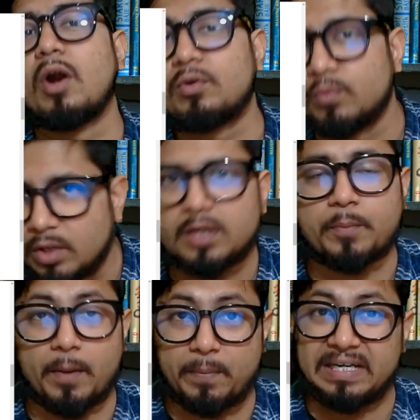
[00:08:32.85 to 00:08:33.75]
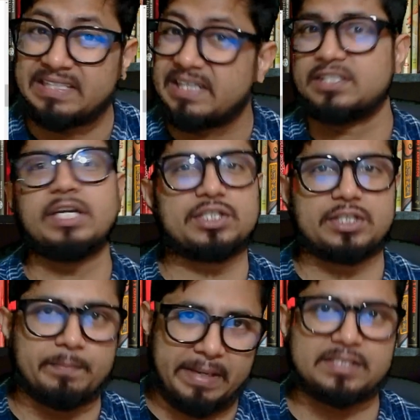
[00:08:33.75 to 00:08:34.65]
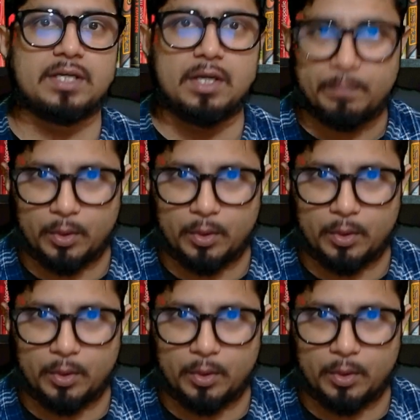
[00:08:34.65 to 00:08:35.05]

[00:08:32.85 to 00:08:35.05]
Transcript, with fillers: not work properly in a rejection based